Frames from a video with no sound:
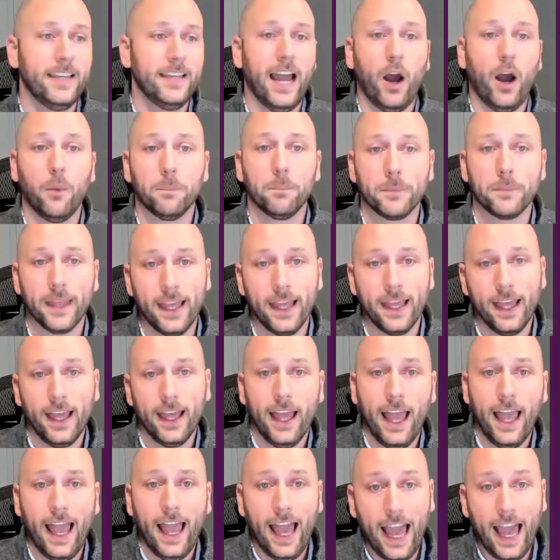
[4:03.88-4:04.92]
Now,
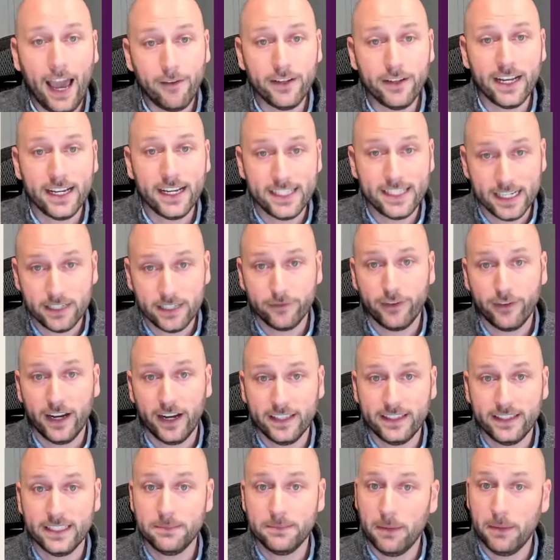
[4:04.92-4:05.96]
having
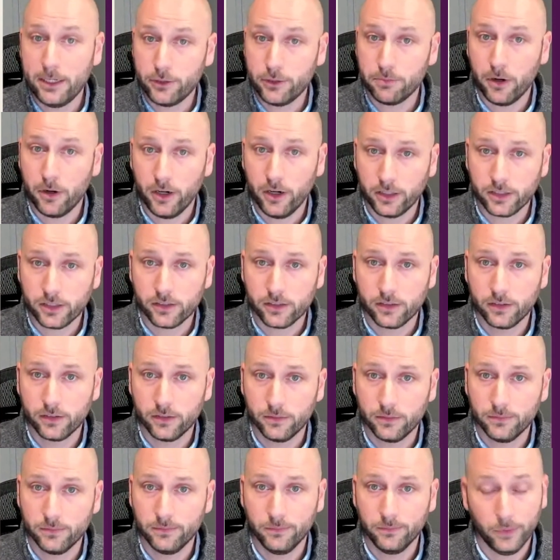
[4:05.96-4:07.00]
identified these benchmarks,
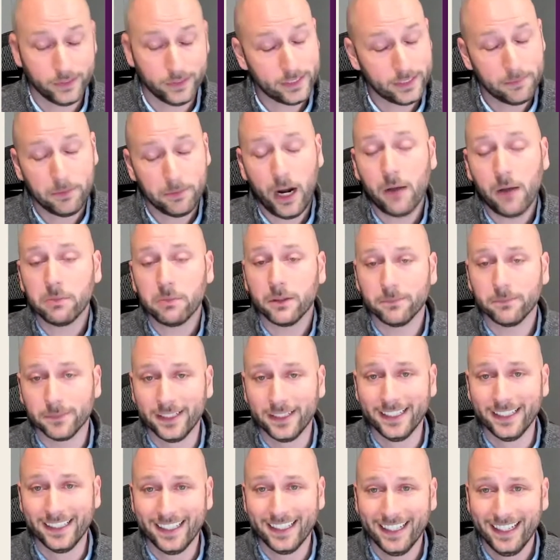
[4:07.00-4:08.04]
what's the problem?
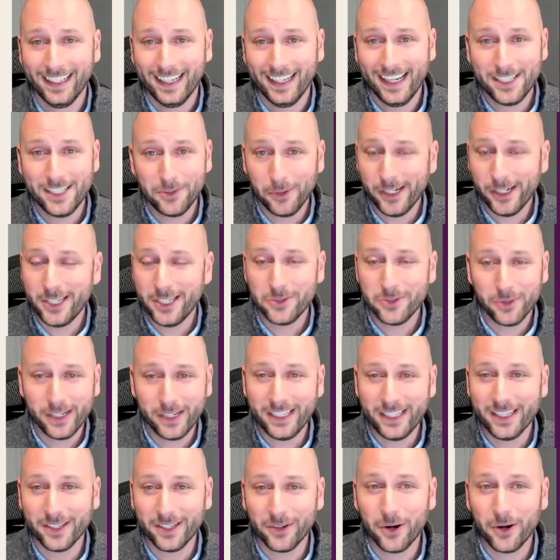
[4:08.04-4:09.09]
In
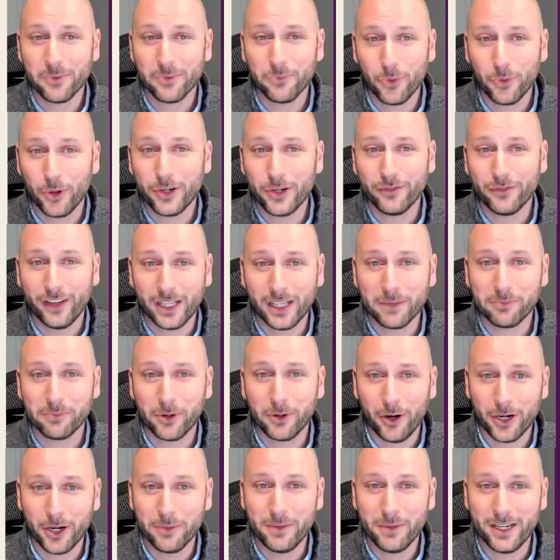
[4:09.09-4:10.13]
2020, there are more
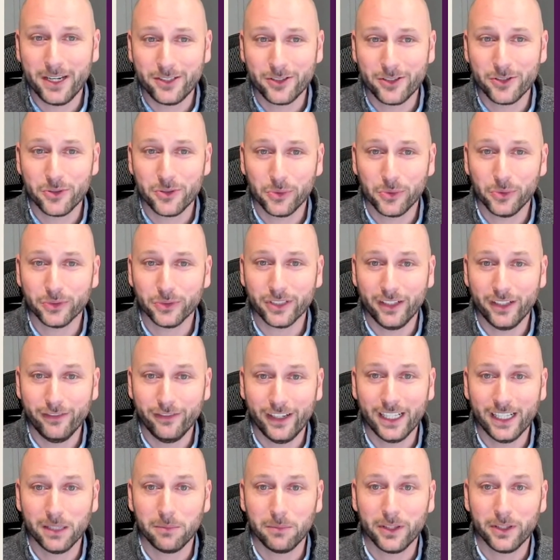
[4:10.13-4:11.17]
developer automation tools
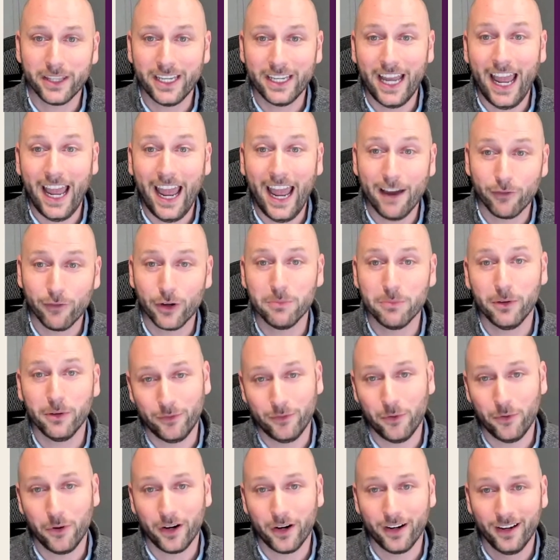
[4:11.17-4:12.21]
available than ever
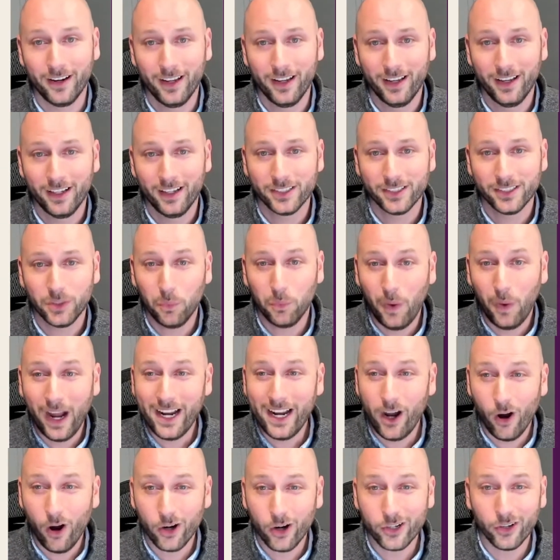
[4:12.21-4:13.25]
before. So
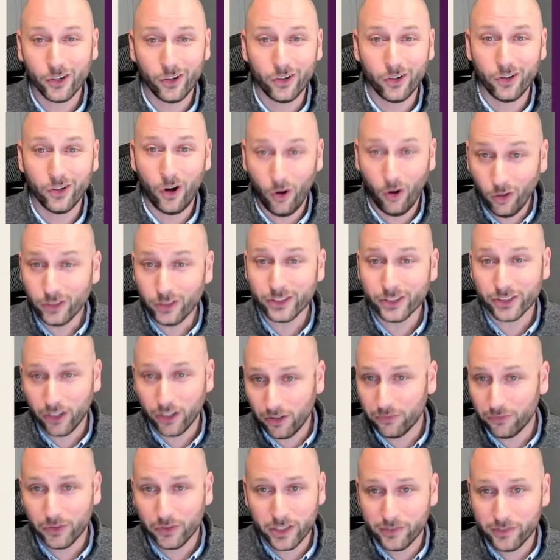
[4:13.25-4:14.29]
why aren't all
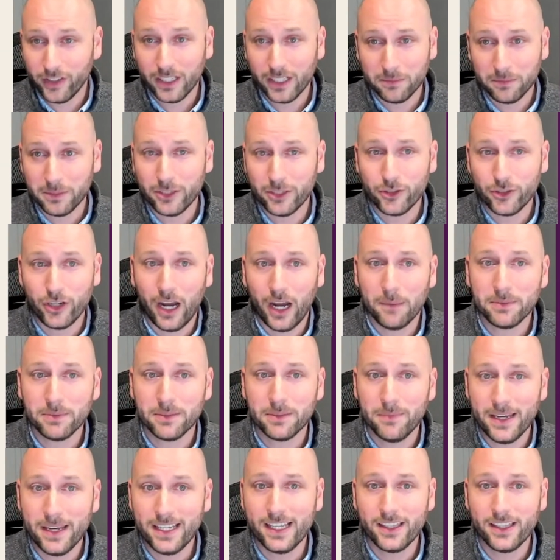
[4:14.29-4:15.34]
software development shops
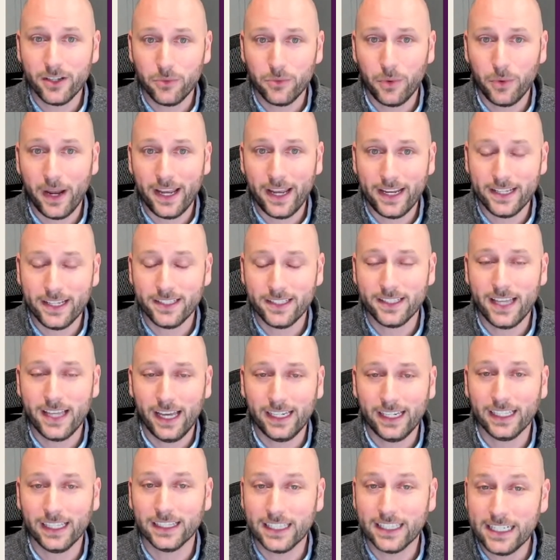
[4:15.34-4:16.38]
making their way into
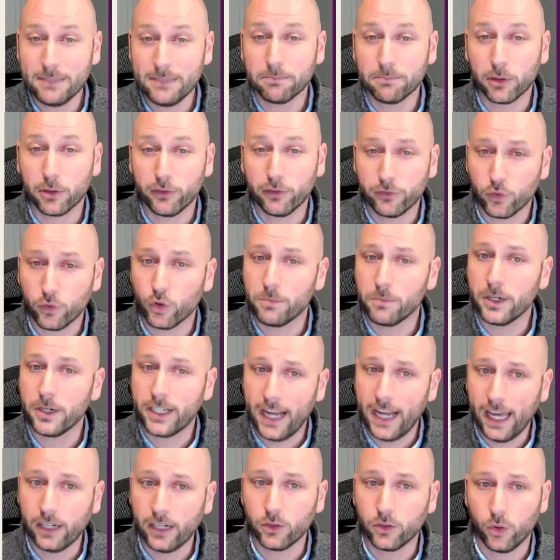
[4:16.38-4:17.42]
that elite performer
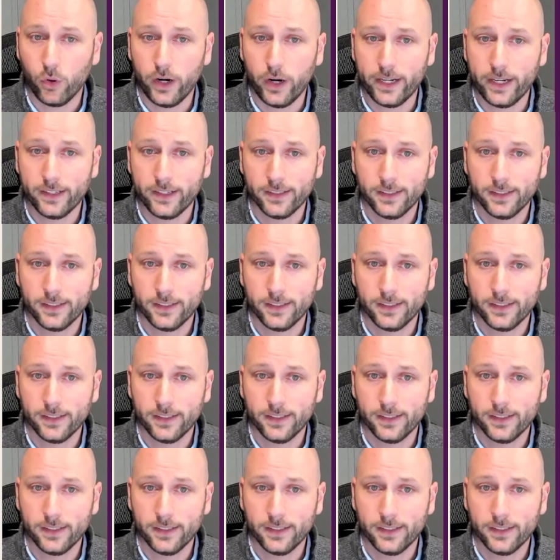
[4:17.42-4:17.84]
category?